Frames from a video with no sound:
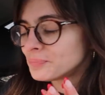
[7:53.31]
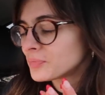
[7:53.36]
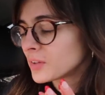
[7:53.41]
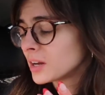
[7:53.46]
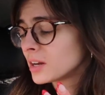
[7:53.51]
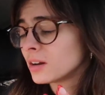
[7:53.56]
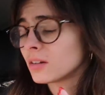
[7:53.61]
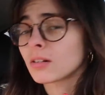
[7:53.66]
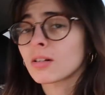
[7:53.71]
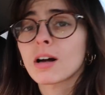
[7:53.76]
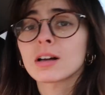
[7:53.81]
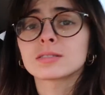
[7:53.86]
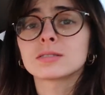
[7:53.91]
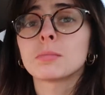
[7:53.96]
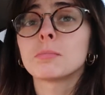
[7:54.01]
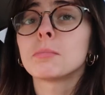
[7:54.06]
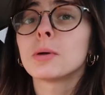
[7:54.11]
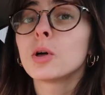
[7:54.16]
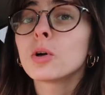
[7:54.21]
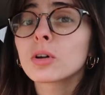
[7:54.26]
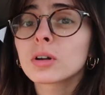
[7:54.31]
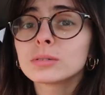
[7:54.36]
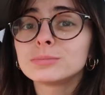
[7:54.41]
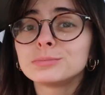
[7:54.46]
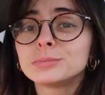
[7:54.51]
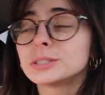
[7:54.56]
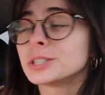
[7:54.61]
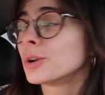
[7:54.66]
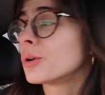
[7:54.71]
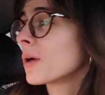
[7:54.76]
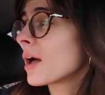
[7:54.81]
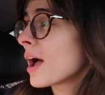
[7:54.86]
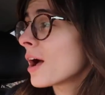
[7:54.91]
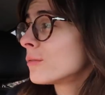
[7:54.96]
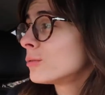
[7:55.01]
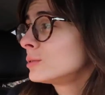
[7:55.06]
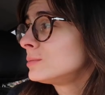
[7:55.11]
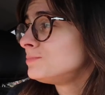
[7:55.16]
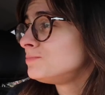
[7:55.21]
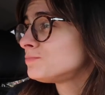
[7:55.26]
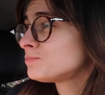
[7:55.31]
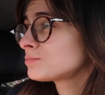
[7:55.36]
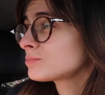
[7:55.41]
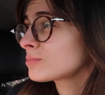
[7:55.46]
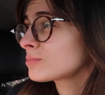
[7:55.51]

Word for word: I need a glass of milk. I don't have one.